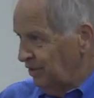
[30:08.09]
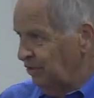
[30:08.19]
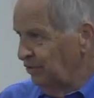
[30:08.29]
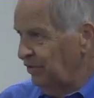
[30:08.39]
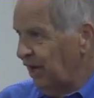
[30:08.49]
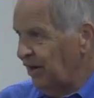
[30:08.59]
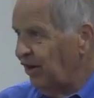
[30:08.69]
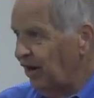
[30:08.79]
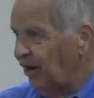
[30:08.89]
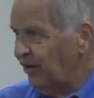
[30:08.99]
who they
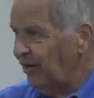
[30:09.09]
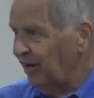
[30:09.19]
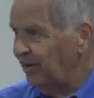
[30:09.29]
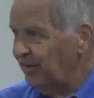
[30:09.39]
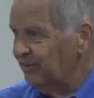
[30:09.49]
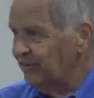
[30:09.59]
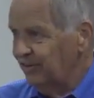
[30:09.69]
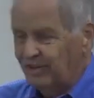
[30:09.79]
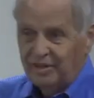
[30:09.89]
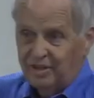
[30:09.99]
are as
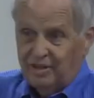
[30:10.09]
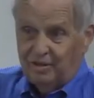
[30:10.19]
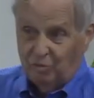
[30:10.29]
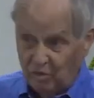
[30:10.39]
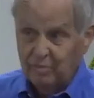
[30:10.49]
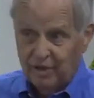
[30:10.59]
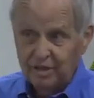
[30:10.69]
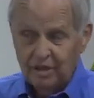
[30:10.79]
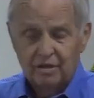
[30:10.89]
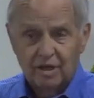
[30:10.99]

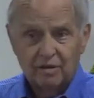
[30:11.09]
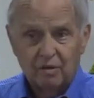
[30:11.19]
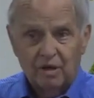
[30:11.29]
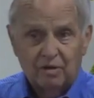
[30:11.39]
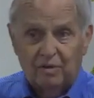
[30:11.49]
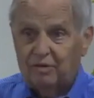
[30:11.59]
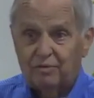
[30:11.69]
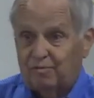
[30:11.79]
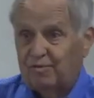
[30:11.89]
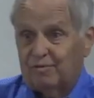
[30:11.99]
women with